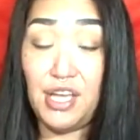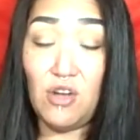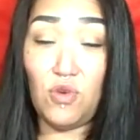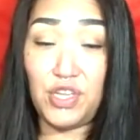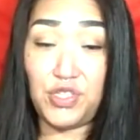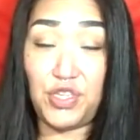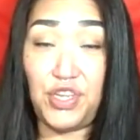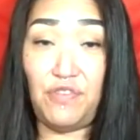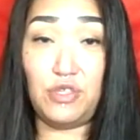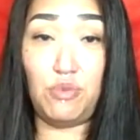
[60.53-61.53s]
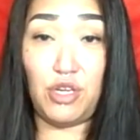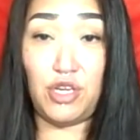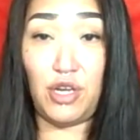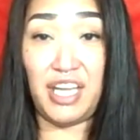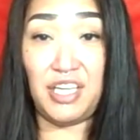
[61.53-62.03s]
What is the difference
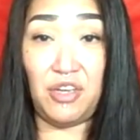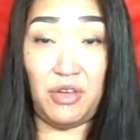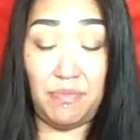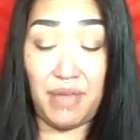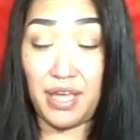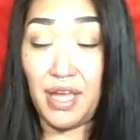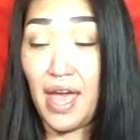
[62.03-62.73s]
between you and me?